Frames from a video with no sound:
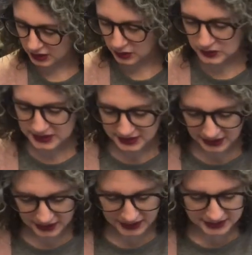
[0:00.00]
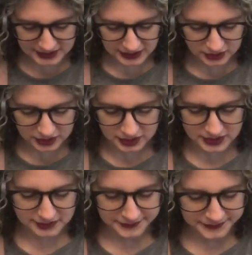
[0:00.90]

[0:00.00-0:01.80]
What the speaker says: you sneaky sneakers.